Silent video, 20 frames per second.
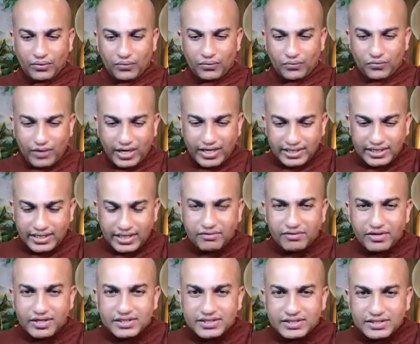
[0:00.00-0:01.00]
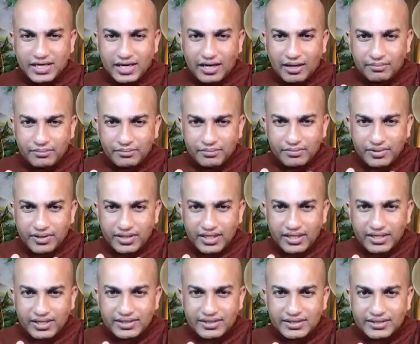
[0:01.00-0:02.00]
Whatever's come,
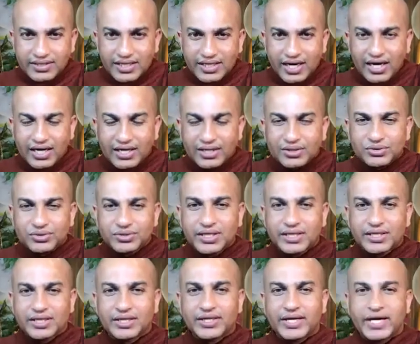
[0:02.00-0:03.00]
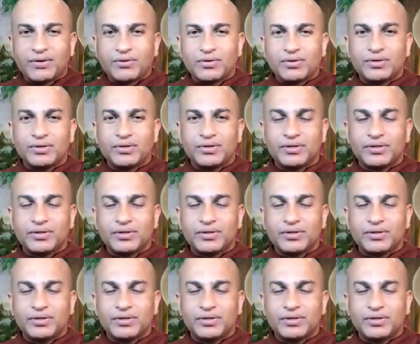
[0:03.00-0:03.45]
it start to settle down.